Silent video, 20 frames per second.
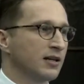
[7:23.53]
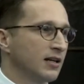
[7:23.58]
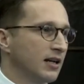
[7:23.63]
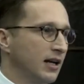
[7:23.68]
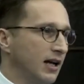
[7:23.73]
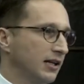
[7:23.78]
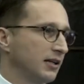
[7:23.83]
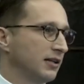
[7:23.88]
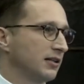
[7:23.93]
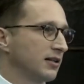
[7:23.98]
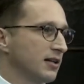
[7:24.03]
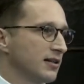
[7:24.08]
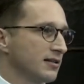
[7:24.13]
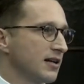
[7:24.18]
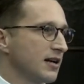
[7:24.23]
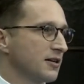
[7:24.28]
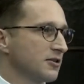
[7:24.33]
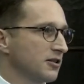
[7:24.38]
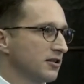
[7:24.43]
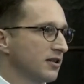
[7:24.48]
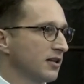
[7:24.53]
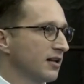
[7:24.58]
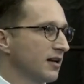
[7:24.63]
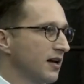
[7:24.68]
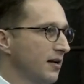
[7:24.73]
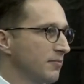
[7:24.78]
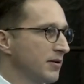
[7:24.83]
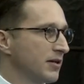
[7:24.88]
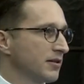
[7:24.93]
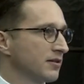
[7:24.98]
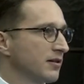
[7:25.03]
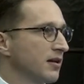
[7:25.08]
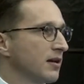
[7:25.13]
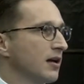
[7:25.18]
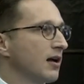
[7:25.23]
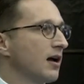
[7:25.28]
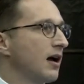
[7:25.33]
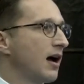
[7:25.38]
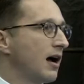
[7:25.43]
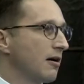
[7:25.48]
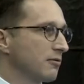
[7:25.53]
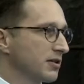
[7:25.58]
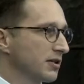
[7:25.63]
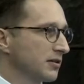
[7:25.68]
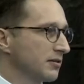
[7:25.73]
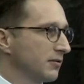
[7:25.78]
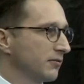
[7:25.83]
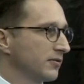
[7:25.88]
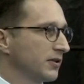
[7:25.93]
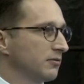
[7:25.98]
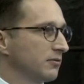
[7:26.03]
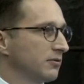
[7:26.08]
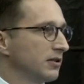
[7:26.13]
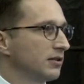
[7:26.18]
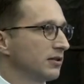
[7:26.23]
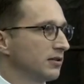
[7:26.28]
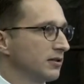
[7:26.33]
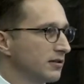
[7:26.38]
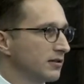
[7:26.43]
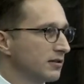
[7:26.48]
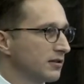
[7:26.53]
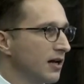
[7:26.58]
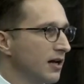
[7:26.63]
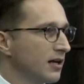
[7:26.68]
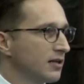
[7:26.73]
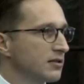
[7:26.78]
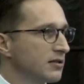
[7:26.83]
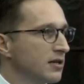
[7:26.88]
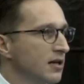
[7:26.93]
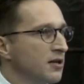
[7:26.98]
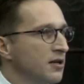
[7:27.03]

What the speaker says: Any transaction that happens outside of the United States,